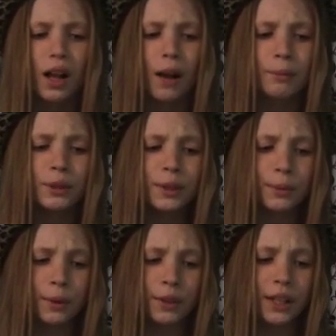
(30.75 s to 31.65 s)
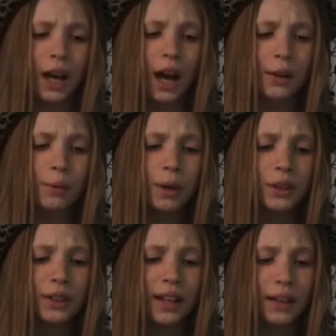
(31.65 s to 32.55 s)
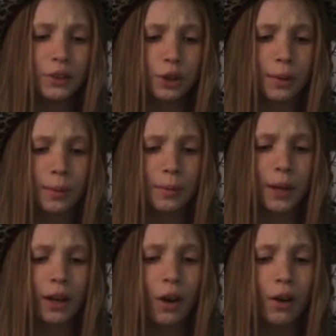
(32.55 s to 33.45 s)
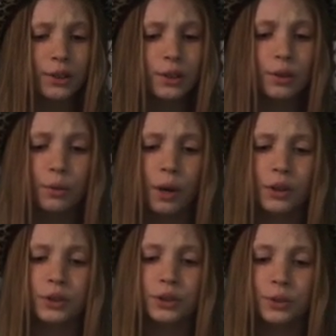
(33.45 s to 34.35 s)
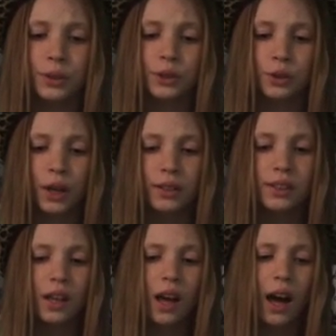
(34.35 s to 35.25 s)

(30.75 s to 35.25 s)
I'm really worried. I don't want her to get in trouble, but I also don't want her doing drugs.